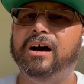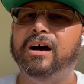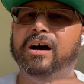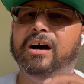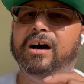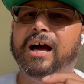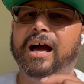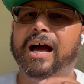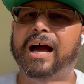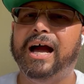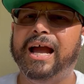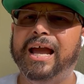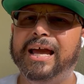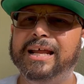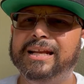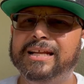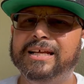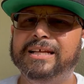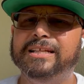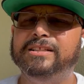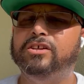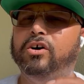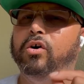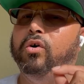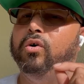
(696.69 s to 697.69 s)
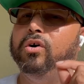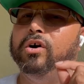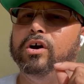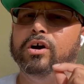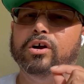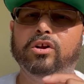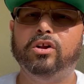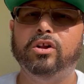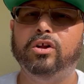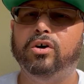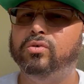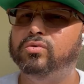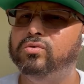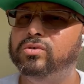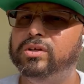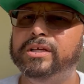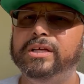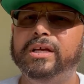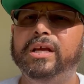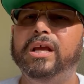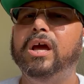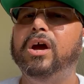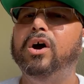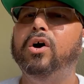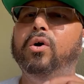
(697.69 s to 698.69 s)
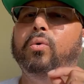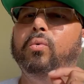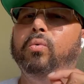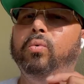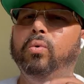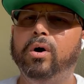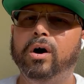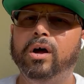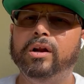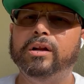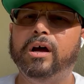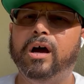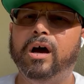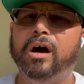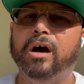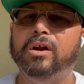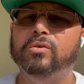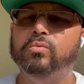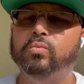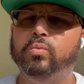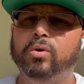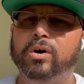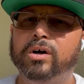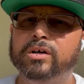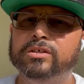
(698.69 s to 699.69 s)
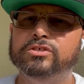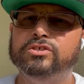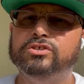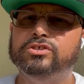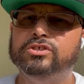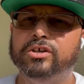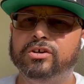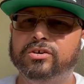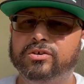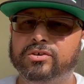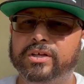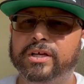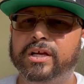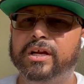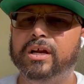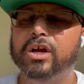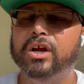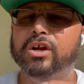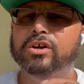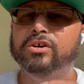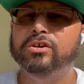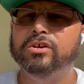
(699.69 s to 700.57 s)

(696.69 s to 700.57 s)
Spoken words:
an island or a lonely one-on-one journey.